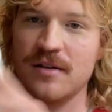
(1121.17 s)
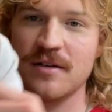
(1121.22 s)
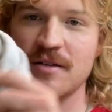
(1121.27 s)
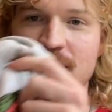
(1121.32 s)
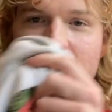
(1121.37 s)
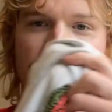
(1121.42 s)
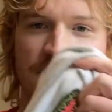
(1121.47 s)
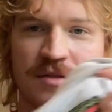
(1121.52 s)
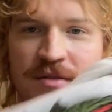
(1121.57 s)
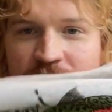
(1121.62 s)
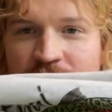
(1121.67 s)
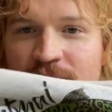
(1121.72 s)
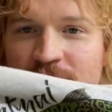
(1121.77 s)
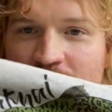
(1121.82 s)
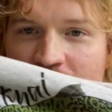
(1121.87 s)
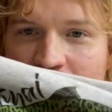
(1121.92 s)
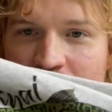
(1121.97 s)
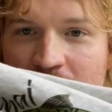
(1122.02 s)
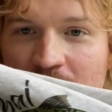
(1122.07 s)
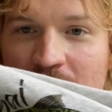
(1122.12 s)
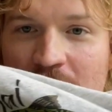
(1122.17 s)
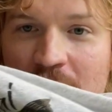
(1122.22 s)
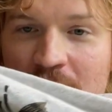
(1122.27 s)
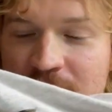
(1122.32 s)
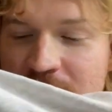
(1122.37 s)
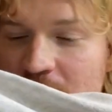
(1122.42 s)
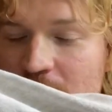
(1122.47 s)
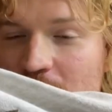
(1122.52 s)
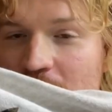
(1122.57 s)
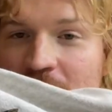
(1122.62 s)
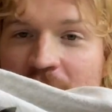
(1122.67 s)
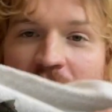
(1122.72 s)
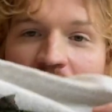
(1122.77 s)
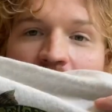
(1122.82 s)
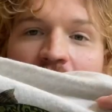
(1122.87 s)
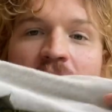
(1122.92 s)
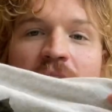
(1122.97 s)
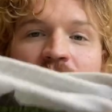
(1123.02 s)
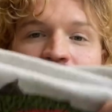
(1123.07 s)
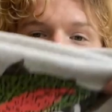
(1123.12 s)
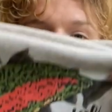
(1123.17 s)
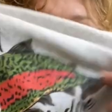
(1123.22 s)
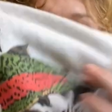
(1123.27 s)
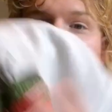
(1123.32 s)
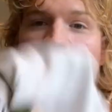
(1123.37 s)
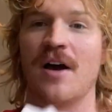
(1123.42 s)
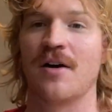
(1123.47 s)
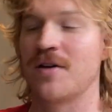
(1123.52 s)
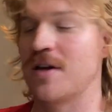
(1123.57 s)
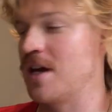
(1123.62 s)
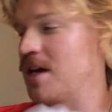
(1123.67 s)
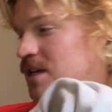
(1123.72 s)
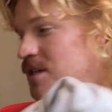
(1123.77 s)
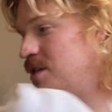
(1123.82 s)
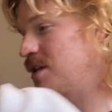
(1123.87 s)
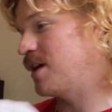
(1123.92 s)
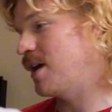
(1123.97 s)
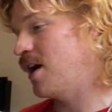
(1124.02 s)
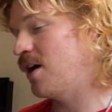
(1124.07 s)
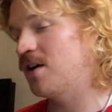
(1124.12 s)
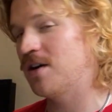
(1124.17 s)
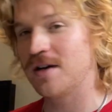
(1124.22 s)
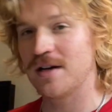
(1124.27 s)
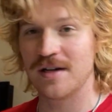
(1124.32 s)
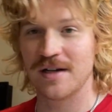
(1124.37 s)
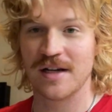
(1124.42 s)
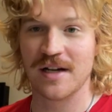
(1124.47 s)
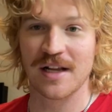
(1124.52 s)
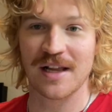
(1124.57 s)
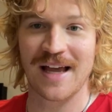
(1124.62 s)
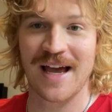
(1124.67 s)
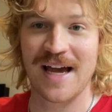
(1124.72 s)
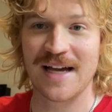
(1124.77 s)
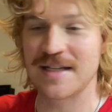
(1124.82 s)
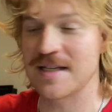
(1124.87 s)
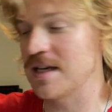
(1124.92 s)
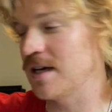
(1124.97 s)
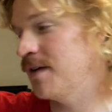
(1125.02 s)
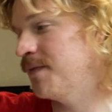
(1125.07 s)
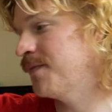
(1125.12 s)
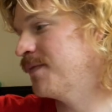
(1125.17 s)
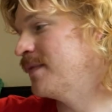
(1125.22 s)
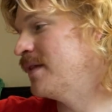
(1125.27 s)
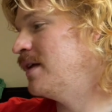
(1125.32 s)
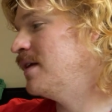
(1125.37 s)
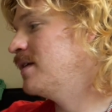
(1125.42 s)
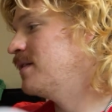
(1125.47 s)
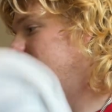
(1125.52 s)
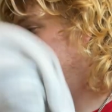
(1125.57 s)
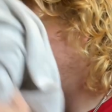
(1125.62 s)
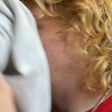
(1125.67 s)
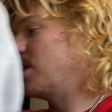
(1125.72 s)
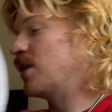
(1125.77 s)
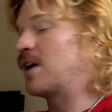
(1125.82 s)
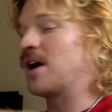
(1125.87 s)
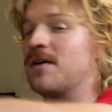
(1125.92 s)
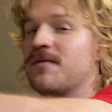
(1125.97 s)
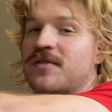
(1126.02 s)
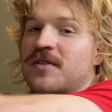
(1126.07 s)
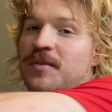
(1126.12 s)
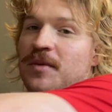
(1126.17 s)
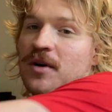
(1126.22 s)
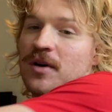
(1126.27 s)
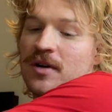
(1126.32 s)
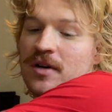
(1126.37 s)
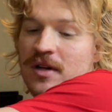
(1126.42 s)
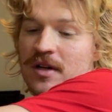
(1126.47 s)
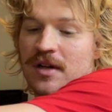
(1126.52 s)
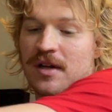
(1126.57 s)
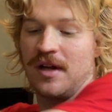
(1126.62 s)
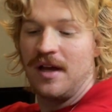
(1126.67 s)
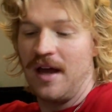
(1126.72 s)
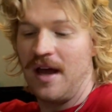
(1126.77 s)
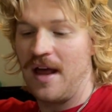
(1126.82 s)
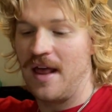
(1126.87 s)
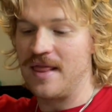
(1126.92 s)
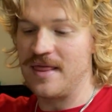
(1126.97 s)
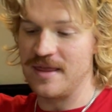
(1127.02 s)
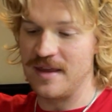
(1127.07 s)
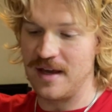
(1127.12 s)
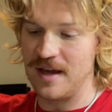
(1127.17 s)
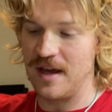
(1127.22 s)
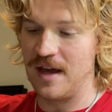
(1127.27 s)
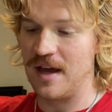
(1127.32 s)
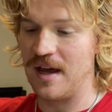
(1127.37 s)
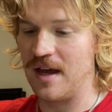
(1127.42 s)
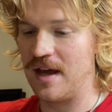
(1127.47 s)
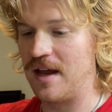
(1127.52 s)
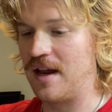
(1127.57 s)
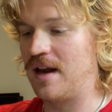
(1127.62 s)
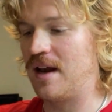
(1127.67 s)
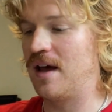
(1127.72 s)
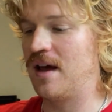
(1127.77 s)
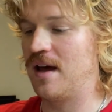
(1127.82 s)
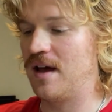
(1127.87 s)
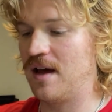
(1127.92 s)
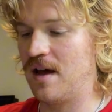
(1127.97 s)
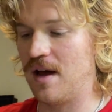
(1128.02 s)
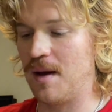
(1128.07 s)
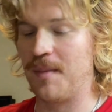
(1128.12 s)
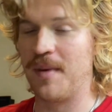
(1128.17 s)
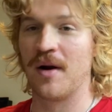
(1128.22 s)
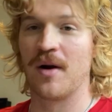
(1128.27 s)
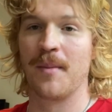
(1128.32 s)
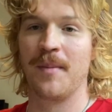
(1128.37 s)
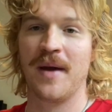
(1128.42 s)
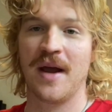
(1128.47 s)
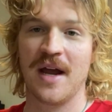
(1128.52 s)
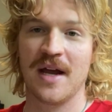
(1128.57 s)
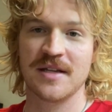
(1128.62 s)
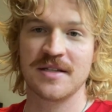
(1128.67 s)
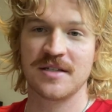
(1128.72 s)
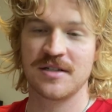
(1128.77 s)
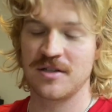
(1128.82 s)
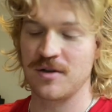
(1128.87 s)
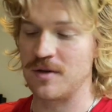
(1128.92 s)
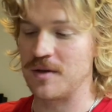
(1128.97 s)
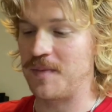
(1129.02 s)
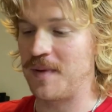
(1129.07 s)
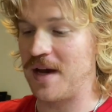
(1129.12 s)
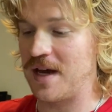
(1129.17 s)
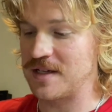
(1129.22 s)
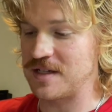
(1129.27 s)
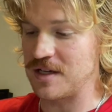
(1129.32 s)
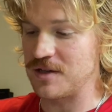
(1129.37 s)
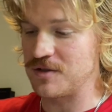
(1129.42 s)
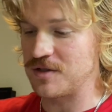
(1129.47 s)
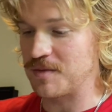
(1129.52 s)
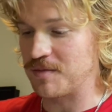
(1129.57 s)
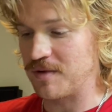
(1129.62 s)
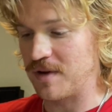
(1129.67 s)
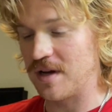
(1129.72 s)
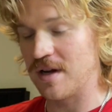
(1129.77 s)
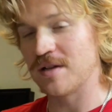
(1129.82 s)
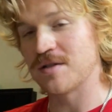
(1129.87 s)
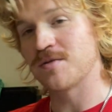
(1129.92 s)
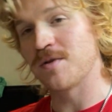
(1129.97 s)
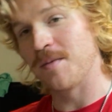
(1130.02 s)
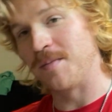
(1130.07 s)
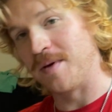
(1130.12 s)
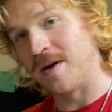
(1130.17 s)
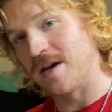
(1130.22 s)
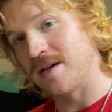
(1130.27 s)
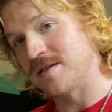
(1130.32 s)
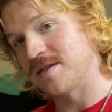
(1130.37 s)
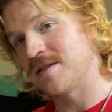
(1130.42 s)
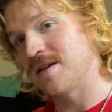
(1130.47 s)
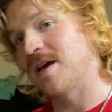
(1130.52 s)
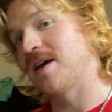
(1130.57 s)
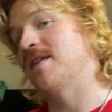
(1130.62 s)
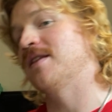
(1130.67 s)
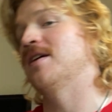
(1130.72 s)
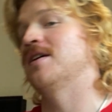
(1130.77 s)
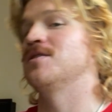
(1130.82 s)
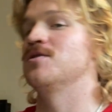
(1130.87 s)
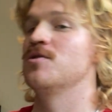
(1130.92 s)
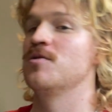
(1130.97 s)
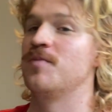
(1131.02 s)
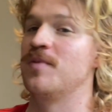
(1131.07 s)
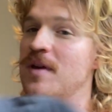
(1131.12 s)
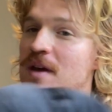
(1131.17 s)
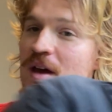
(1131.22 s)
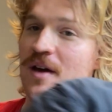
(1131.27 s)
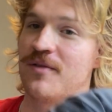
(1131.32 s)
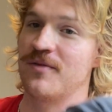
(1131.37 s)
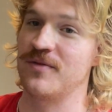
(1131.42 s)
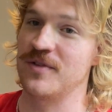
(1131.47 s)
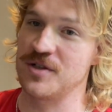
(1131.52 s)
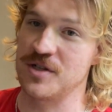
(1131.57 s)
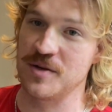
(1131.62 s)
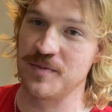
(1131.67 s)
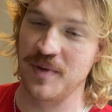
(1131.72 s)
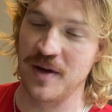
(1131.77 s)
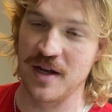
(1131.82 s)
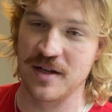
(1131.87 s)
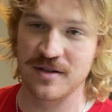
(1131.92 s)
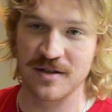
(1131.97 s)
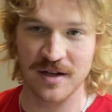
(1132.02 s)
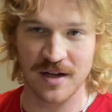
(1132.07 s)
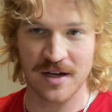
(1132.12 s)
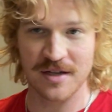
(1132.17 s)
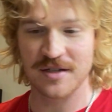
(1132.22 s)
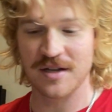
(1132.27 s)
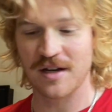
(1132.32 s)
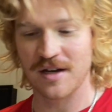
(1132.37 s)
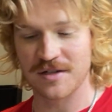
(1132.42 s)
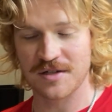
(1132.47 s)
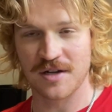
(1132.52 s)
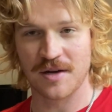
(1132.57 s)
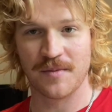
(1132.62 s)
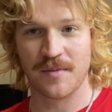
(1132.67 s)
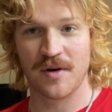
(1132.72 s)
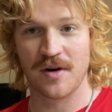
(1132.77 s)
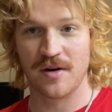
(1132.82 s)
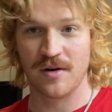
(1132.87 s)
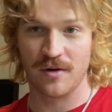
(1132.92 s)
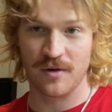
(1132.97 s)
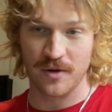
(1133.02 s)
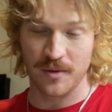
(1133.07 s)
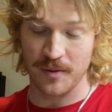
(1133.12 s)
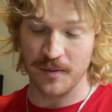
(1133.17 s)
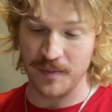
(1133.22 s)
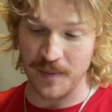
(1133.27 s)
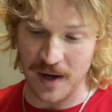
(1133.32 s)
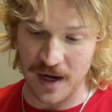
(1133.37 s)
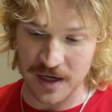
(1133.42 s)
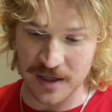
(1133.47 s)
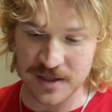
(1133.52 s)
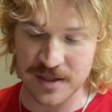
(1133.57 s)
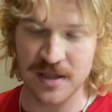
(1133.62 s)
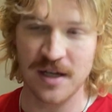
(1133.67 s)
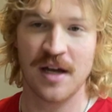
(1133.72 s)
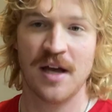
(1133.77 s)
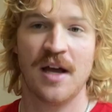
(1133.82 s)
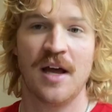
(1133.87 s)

This is from the lodge I work at. Shout out KTL in Alaska. Very comfortable. And then a pair of pants. So in the past, I used to bring sweatpants and then UPF fishing pants in case I got sunburned or there were bugs.